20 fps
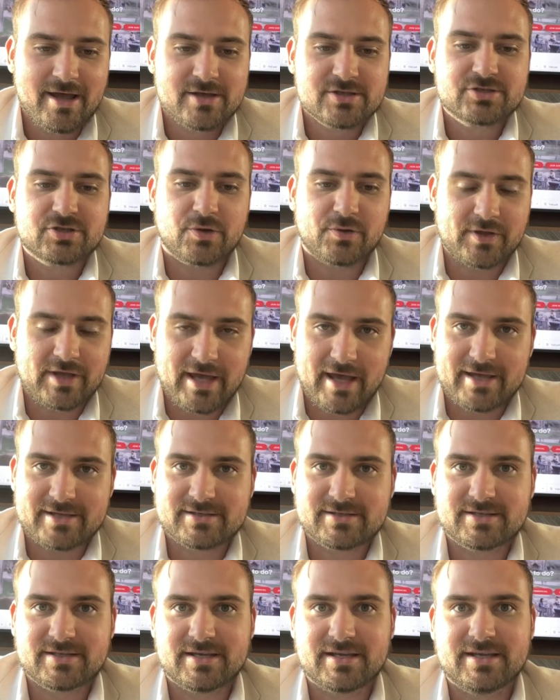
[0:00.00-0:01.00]
So
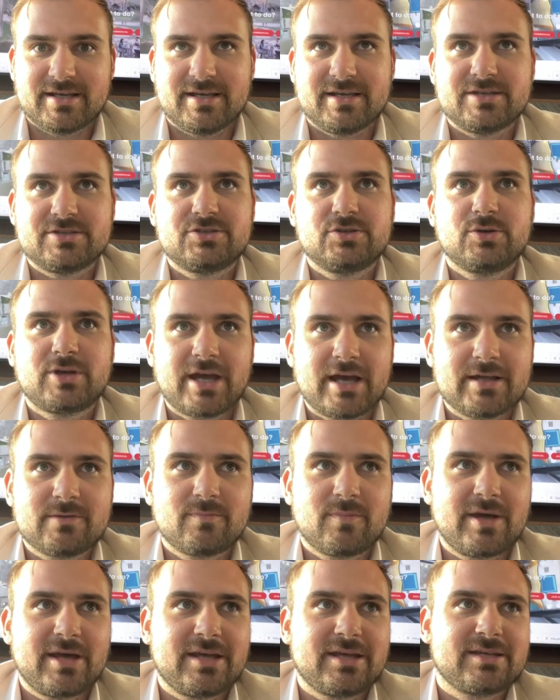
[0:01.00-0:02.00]
yes, is you can
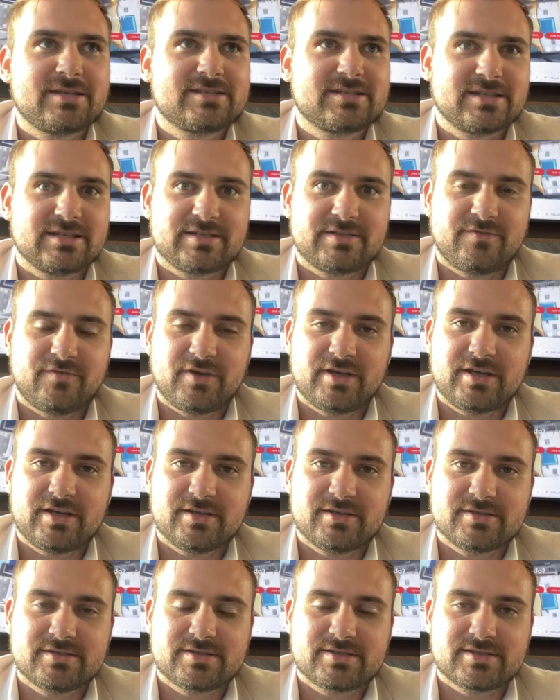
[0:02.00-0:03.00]
make six
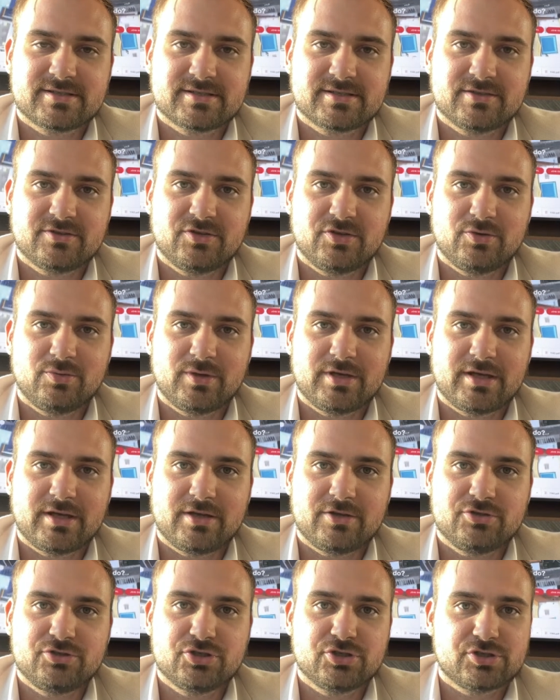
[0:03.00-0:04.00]
figures
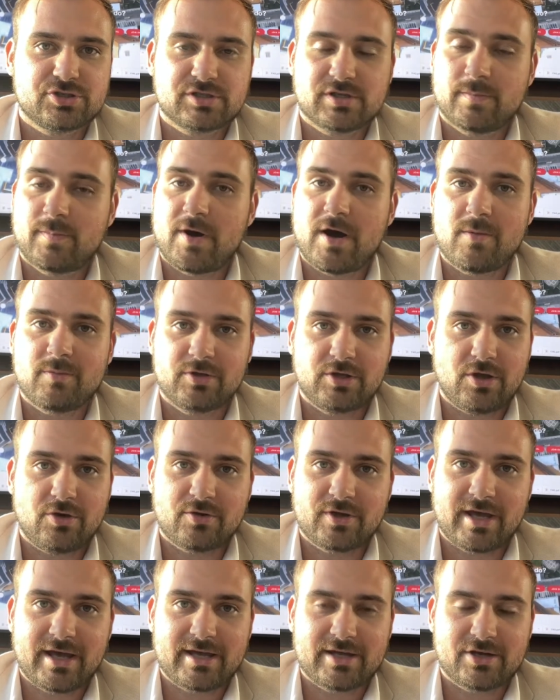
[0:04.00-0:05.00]
doing just apartment
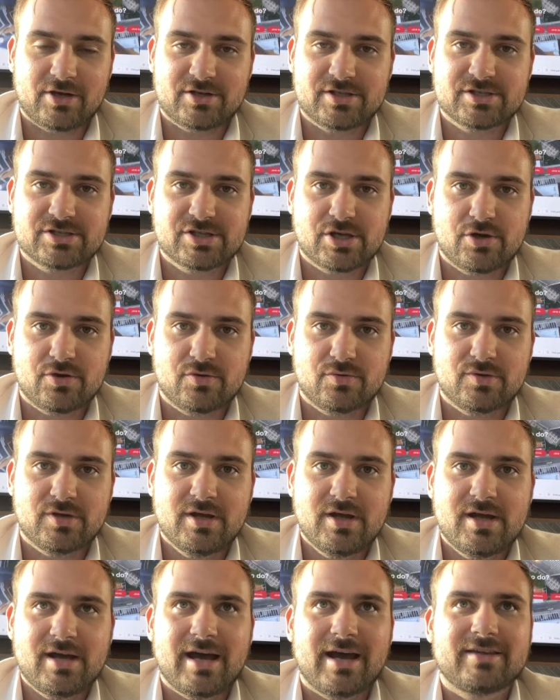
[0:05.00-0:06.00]
locating on its own.
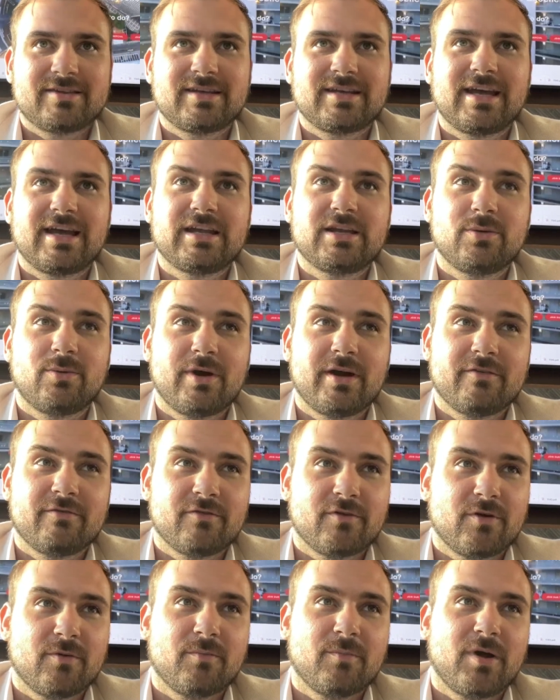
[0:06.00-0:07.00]
I think anywhere
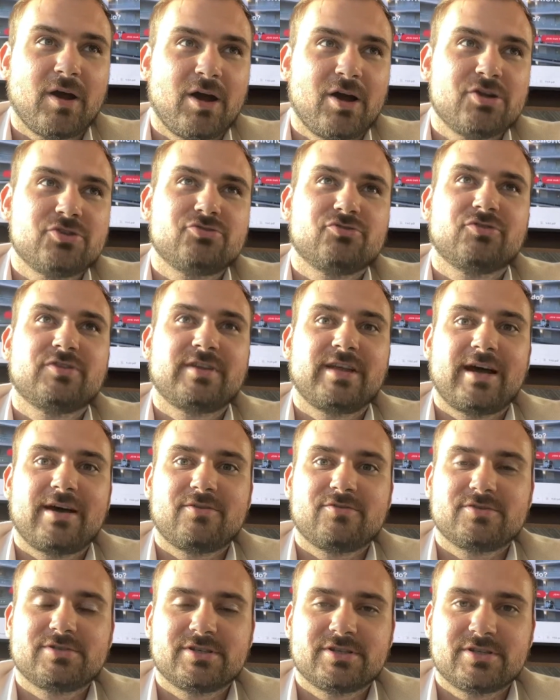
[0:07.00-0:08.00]
from
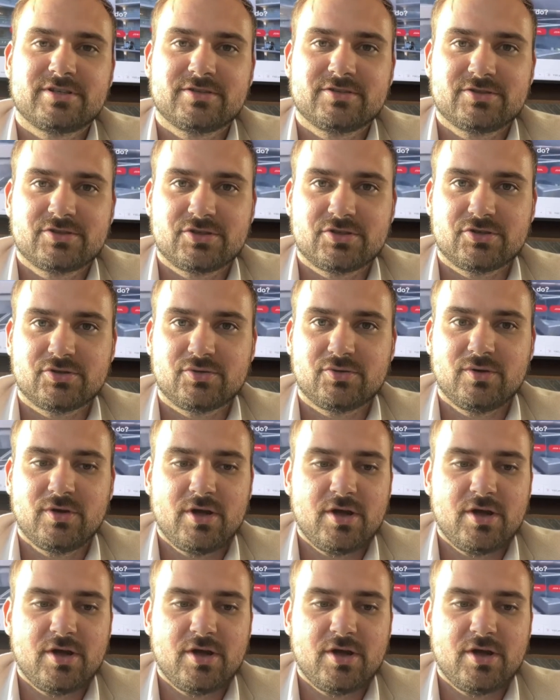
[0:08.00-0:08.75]
100,000 to